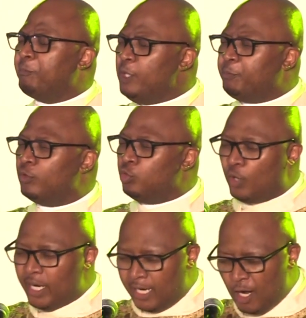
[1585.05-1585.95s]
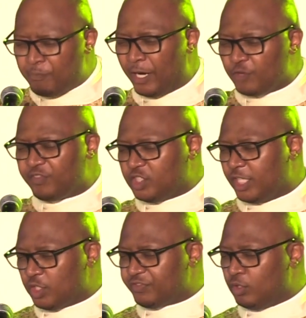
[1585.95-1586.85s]
people who are now part of the
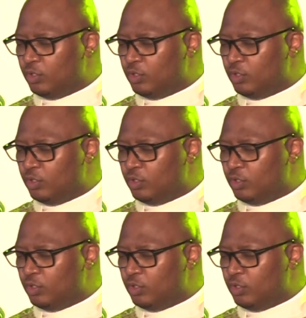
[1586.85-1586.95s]
Church of the